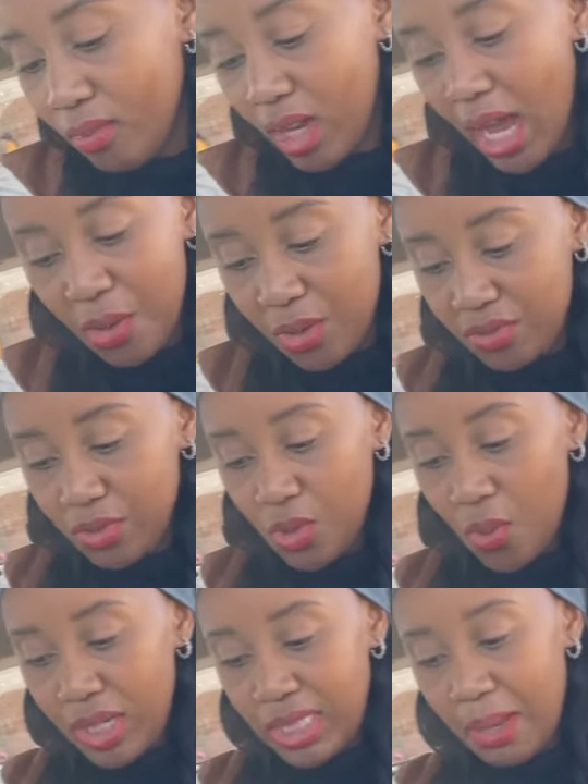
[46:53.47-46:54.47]
I don't even
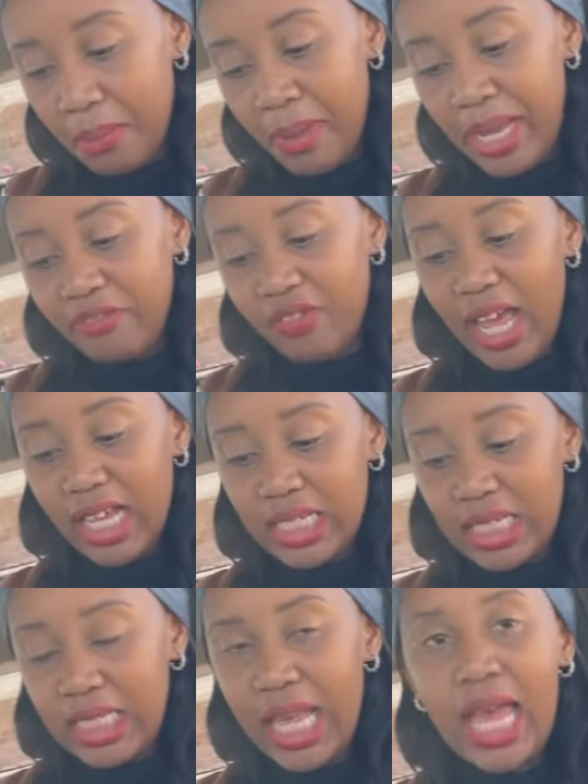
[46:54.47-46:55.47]
know what my
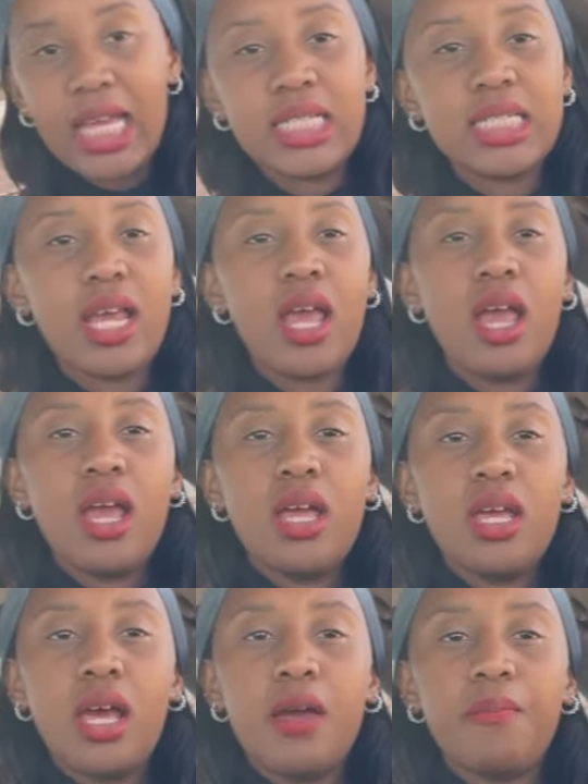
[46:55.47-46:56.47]
flight is at
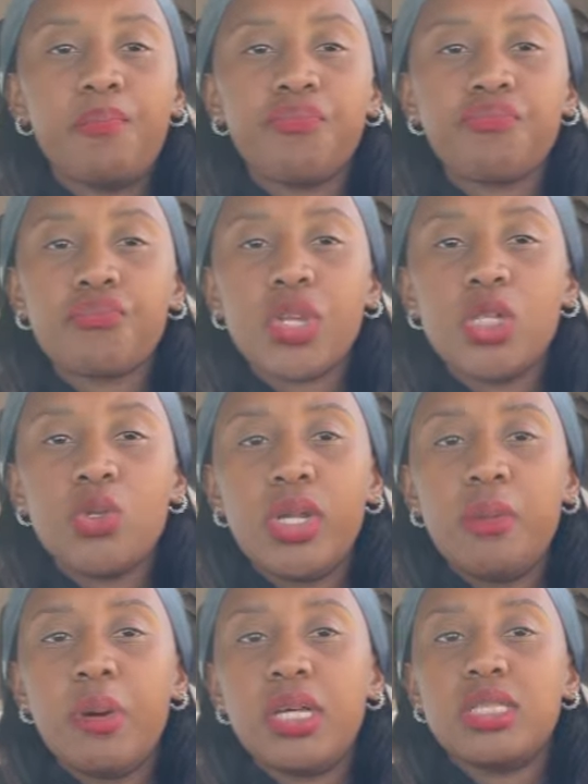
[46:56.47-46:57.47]

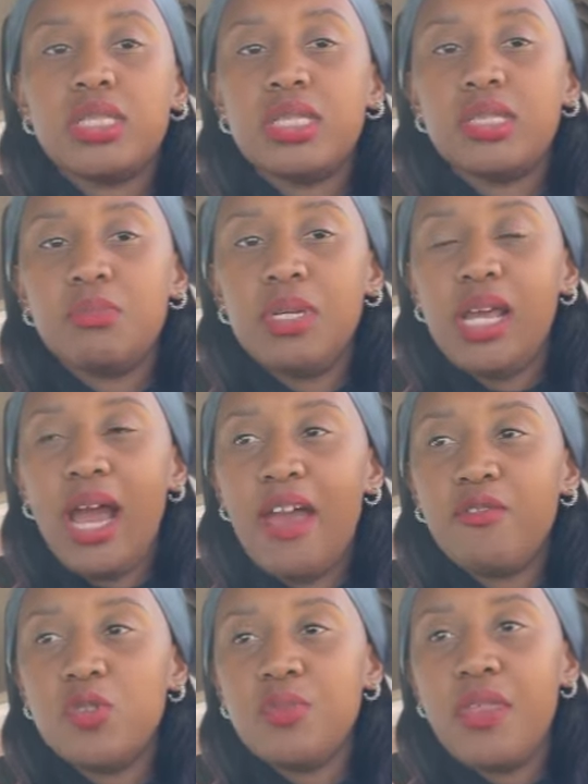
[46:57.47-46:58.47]
20 past 6, meaning I
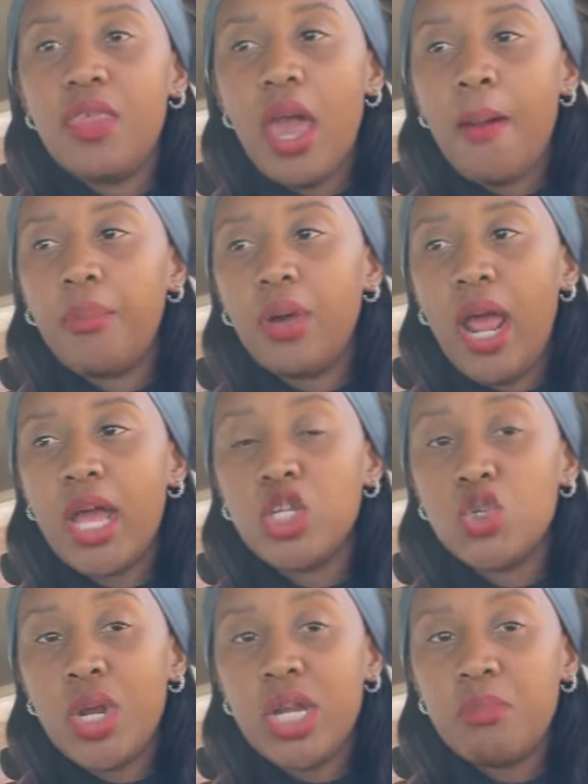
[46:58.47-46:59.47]
have to be at the airport at
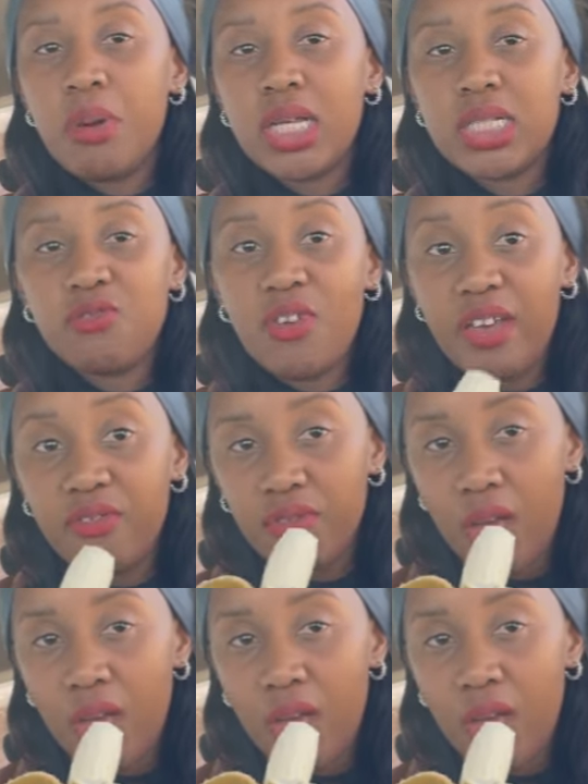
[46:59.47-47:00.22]
20 past 5.